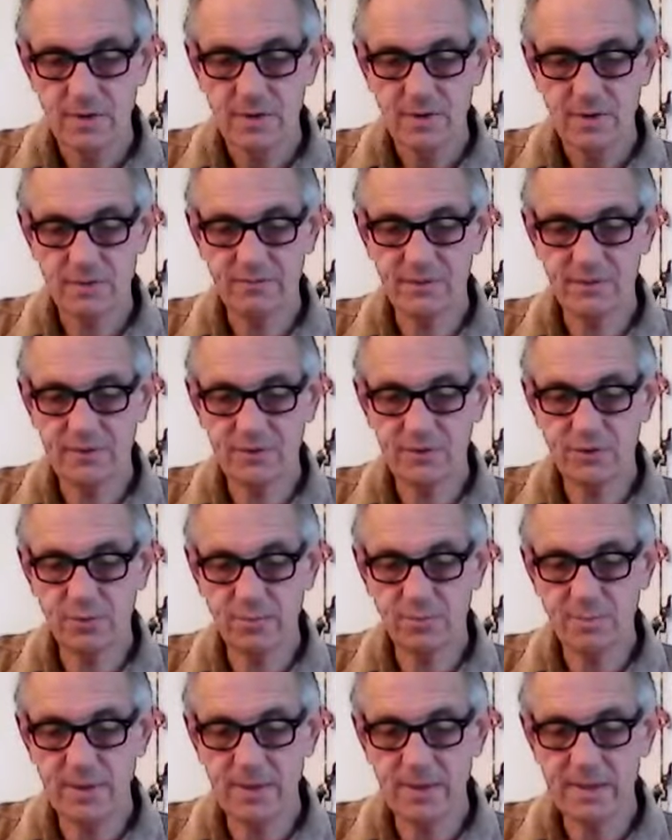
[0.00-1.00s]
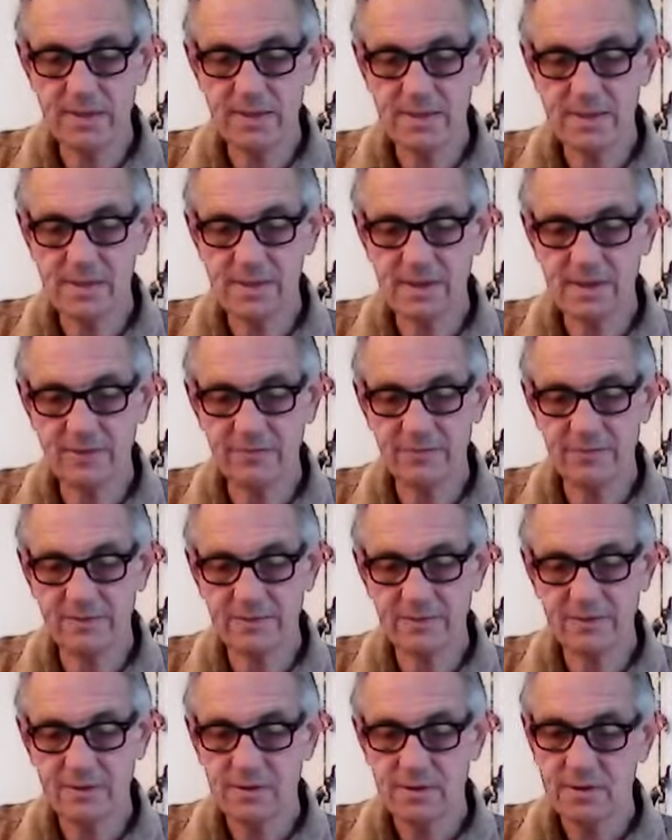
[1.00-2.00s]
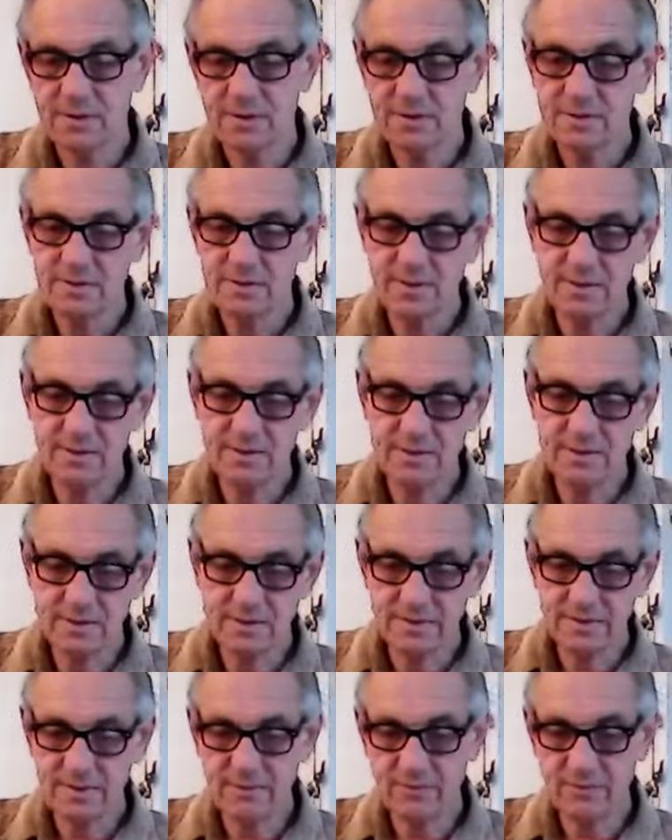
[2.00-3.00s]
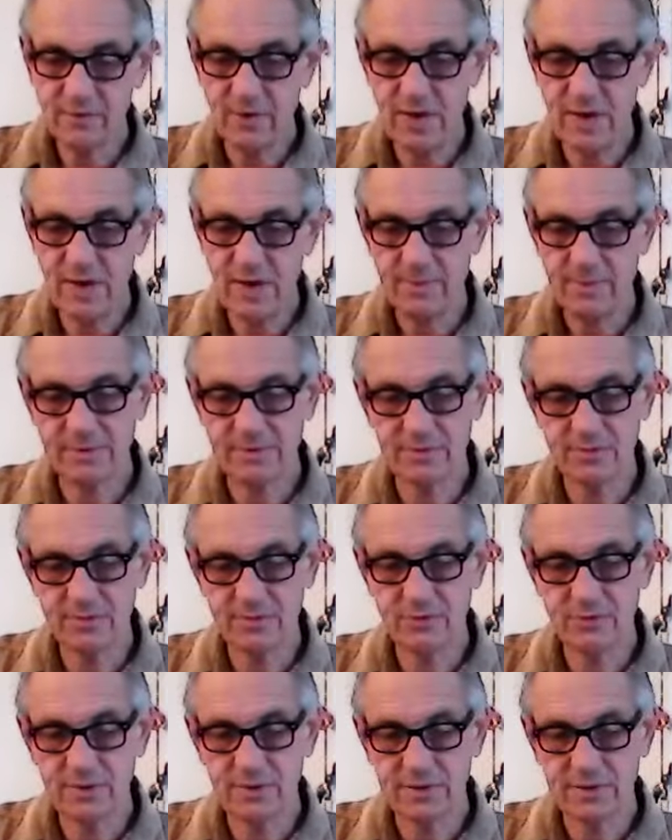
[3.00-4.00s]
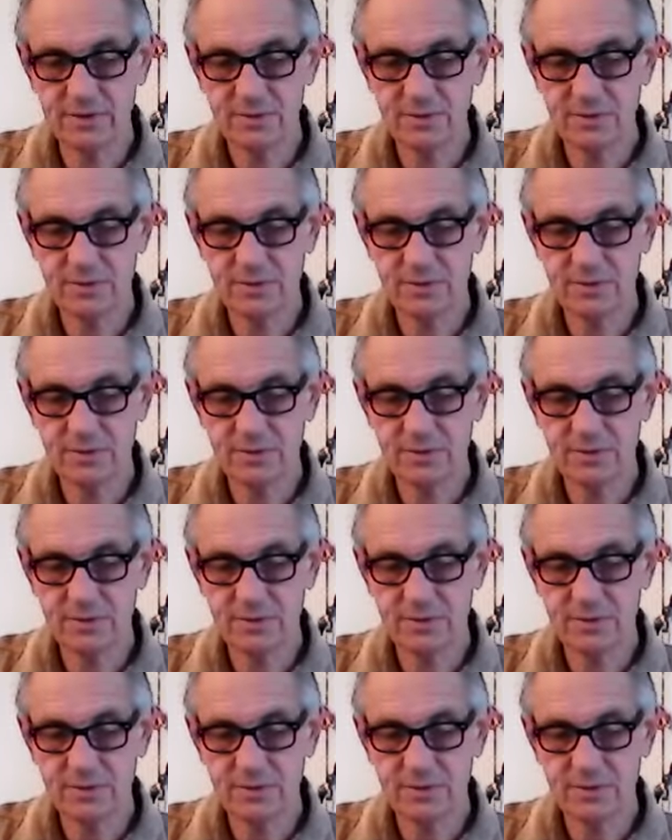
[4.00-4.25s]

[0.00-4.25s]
If we stop making an effort, then nothing will happen to us.